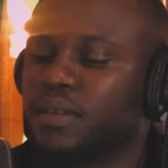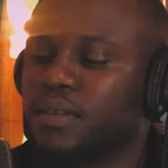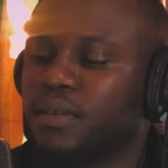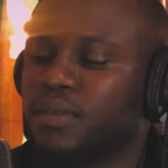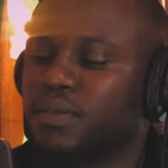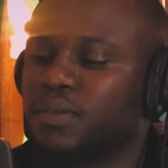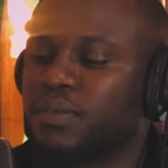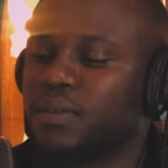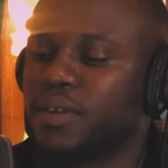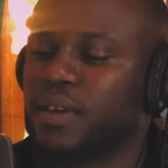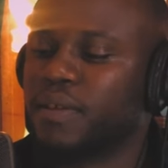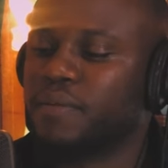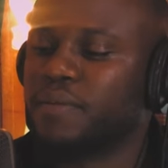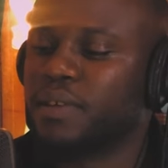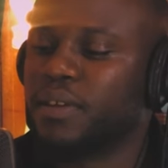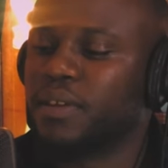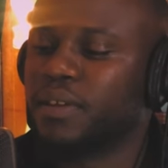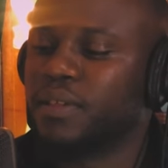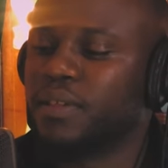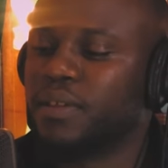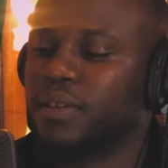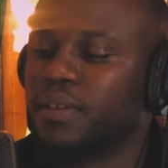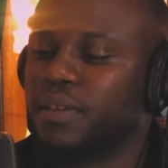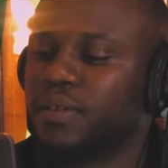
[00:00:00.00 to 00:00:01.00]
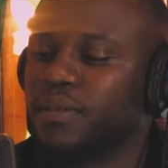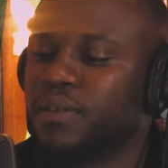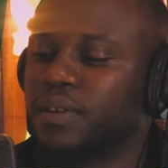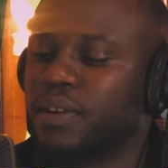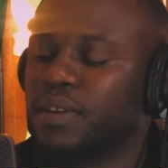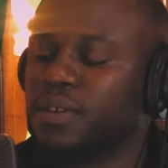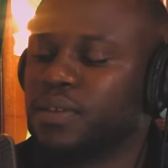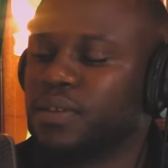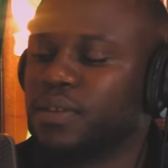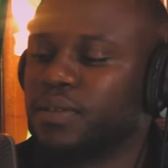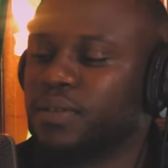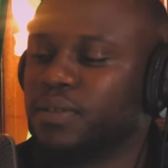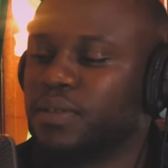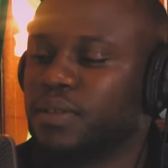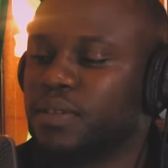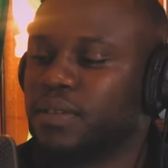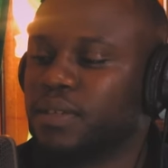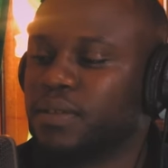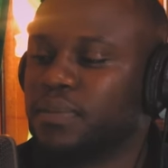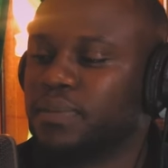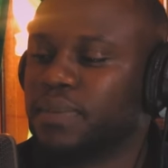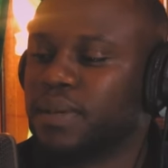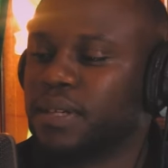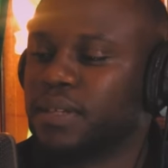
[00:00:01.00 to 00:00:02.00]
and it could have anything in relation to
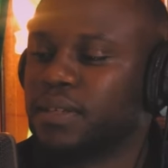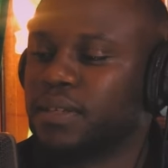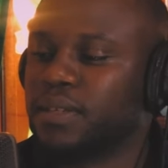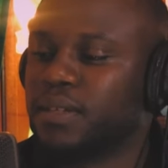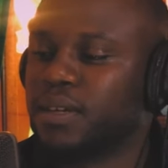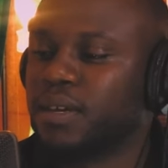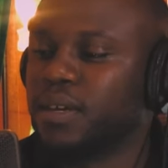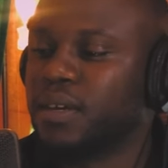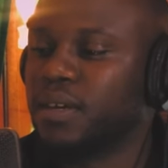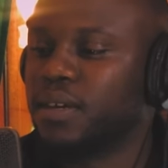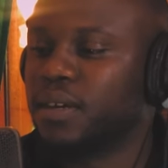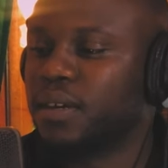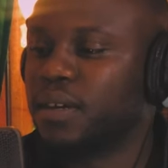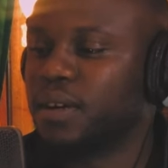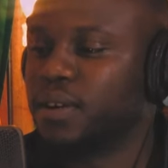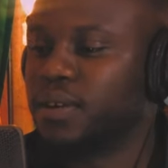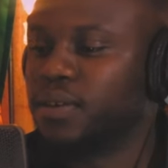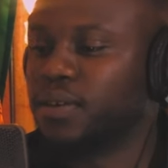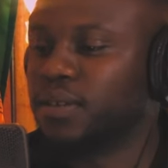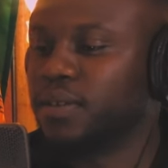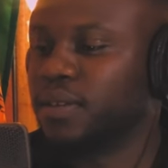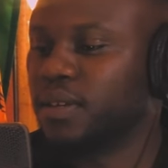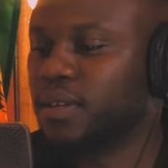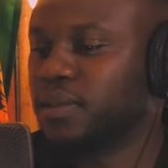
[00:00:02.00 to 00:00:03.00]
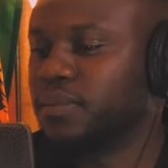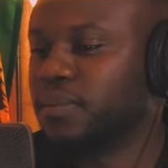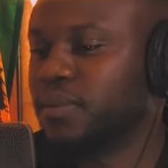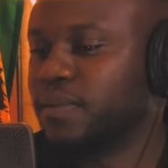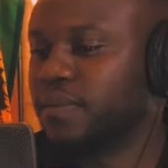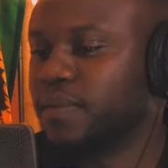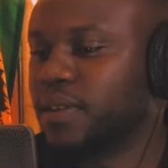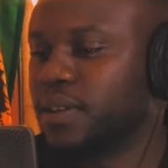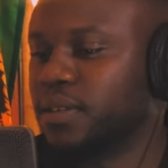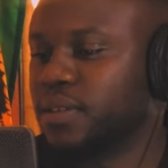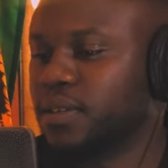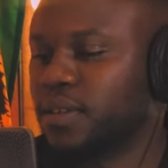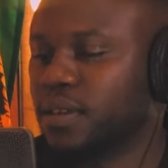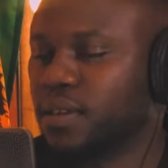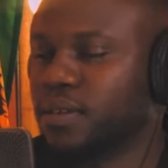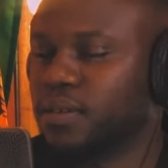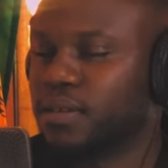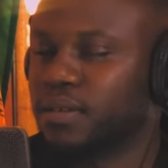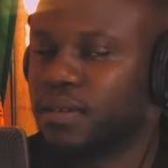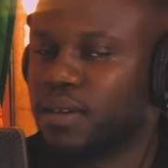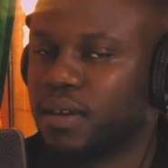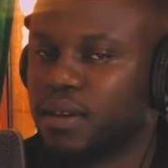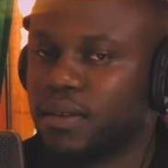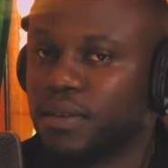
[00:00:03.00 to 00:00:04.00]
this, but kerosene has been very
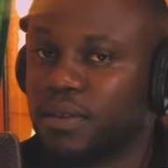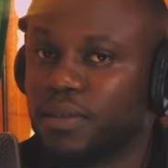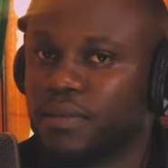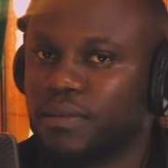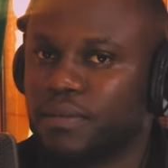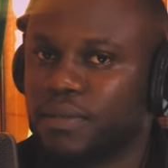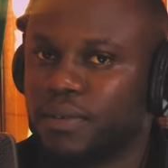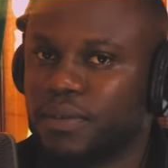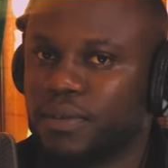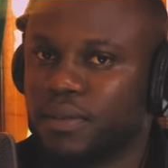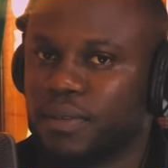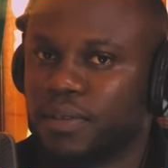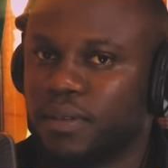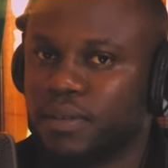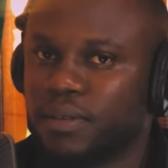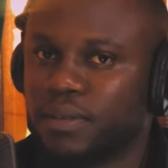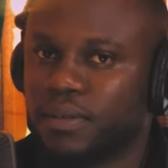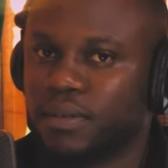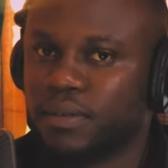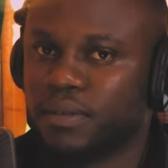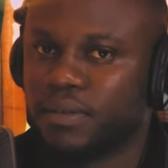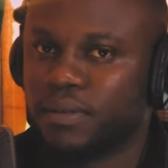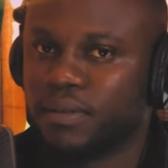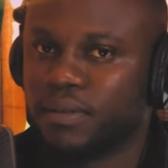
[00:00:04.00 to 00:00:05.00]
scarce. I don't know if you know that.